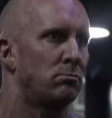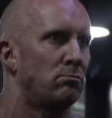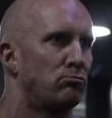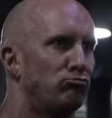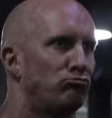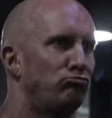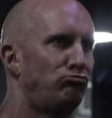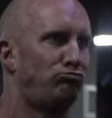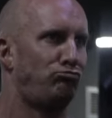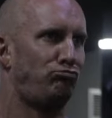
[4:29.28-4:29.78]

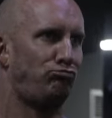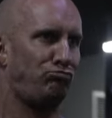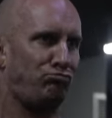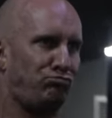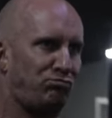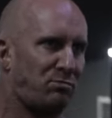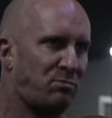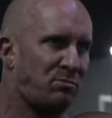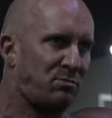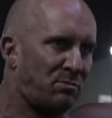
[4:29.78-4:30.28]
unless you've
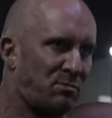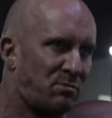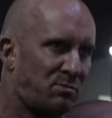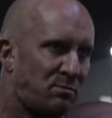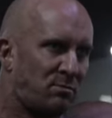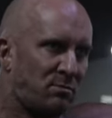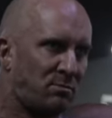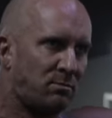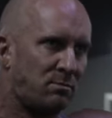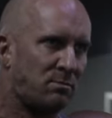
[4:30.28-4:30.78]
done
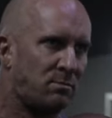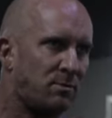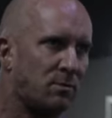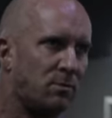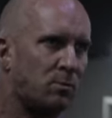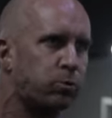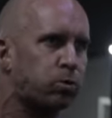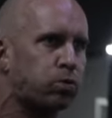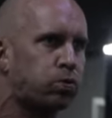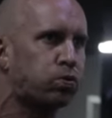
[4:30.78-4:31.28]
previous
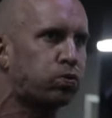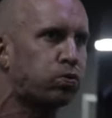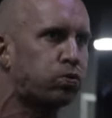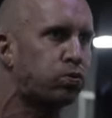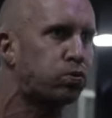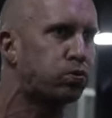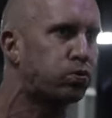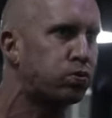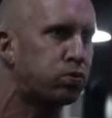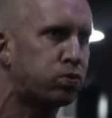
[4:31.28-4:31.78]
cycles
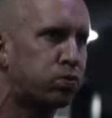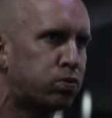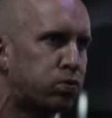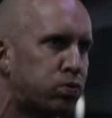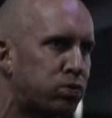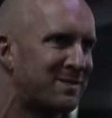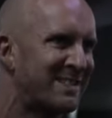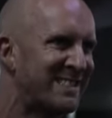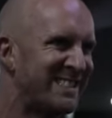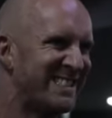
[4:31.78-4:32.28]
of it and
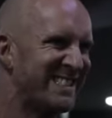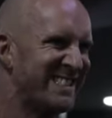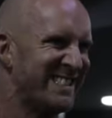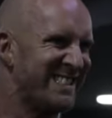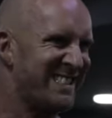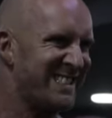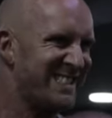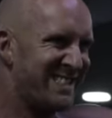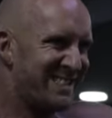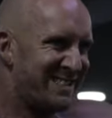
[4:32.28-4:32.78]
you know your
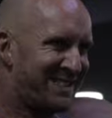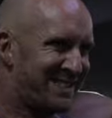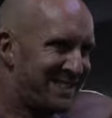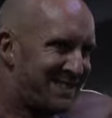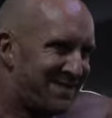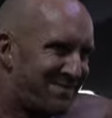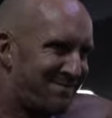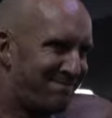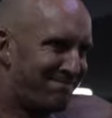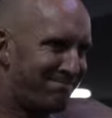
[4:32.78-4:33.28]
body can
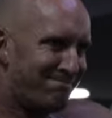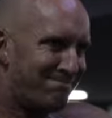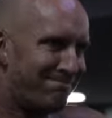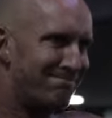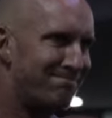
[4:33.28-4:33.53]
handle